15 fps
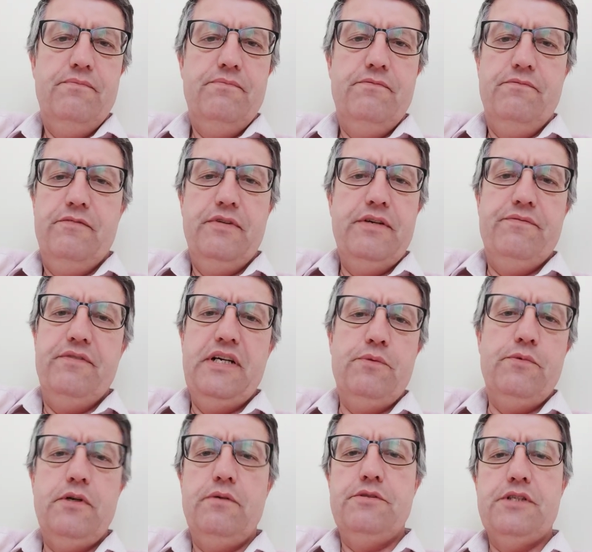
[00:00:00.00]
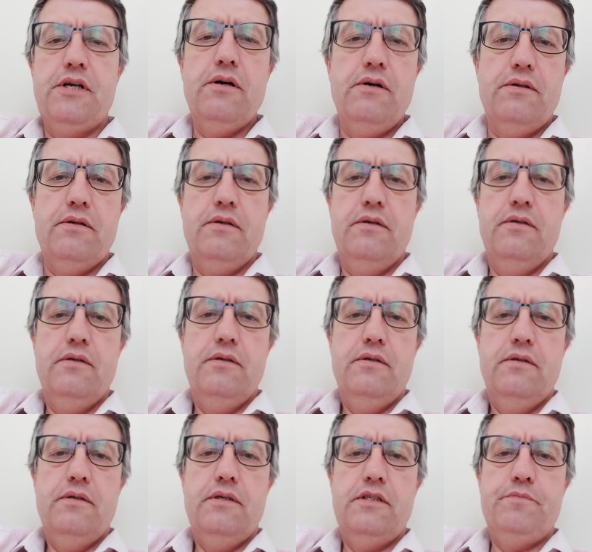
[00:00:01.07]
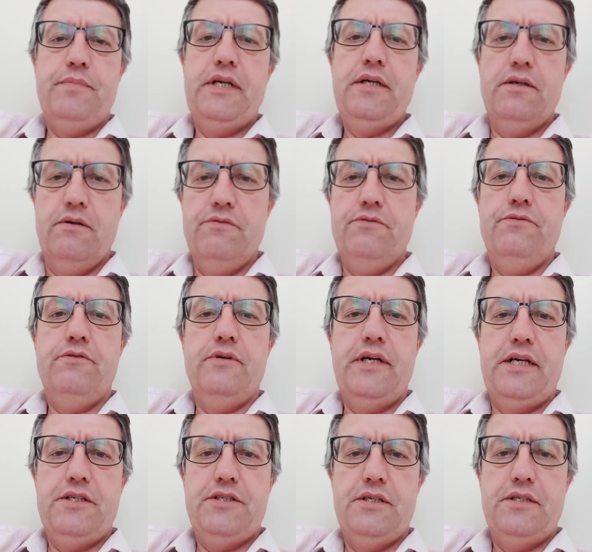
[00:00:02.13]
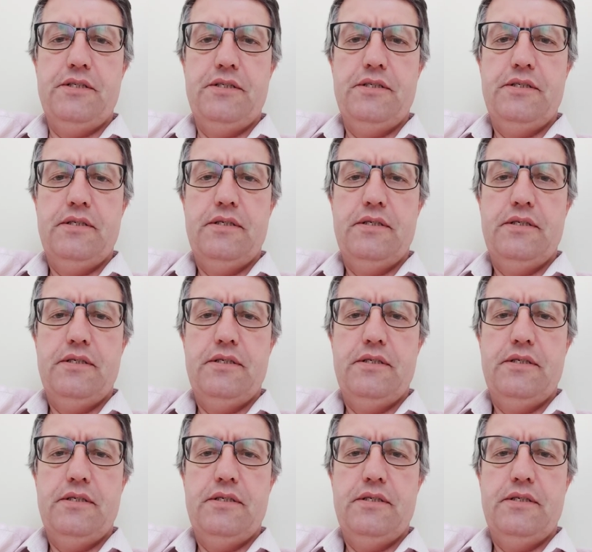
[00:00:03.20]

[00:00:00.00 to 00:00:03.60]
that world's gone. It's been gone for ages.